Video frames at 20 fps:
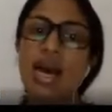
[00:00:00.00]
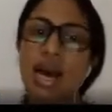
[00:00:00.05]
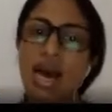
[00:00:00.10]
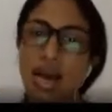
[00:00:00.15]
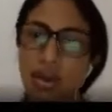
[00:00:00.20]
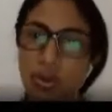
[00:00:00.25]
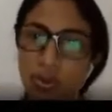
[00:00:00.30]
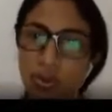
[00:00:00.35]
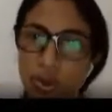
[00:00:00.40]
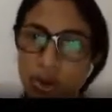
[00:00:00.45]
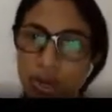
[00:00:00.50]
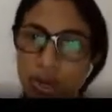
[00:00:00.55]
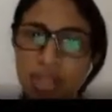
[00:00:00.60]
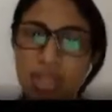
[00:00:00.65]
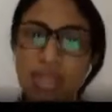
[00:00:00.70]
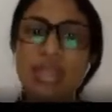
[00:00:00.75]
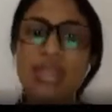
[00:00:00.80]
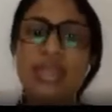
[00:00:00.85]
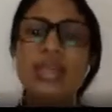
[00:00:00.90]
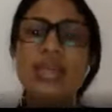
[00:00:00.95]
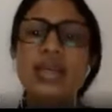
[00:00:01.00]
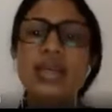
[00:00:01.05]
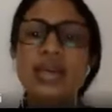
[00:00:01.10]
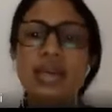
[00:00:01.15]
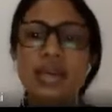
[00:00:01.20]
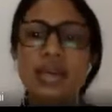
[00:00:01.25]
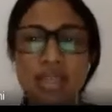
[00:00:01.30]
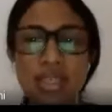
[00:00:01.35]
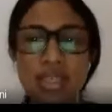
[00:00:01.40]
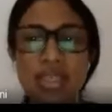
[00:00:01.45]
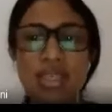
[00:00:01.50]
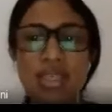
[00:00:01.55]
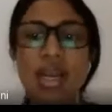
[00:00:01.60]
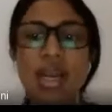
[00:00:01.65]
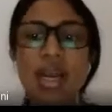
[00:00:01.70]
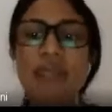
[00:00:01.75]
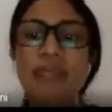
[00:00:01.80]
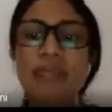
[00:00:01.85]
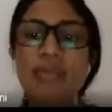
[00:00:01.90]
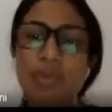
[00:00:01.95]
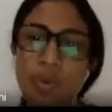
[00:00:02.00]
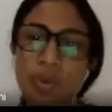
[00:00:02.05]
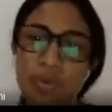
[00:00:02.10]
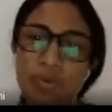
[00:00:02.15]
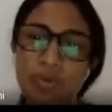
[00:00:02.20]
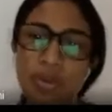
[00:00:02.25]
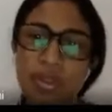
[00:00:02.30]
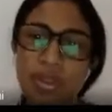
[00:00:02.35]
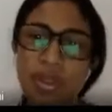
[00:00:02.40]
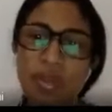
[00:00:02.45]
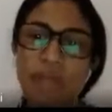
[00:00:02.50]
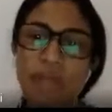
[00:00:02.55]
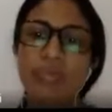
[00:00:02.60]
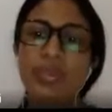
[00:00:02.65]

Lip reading: I already described you everything.